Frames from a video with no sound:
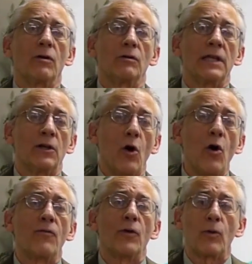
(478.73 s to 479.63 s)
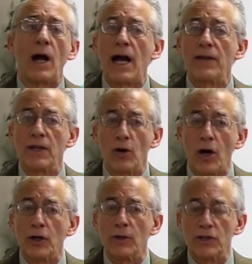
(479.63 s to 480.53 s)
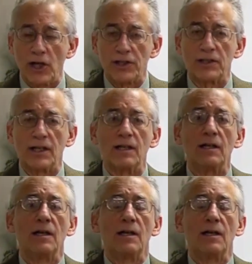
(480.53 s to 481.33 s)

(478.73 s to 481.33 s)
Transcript: that override the auto-adjusting